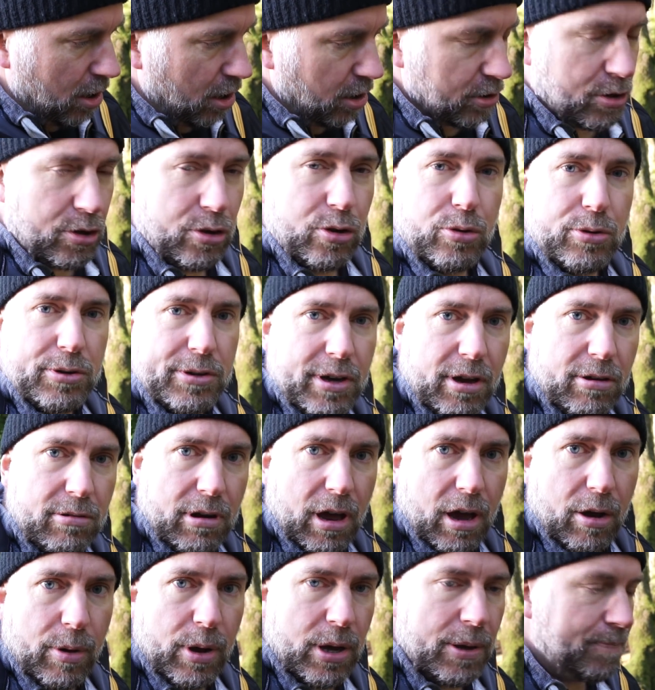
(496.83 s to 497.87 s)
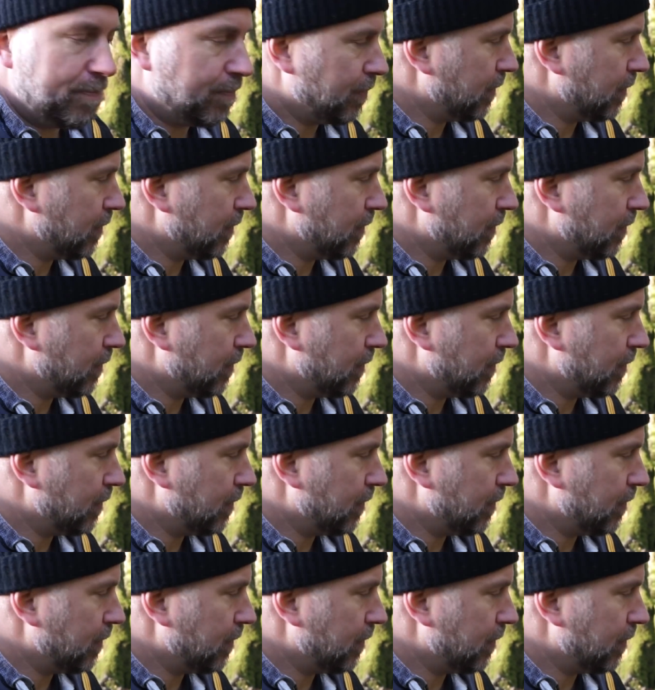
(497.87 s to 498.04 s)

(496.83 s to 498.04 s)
I could go lower,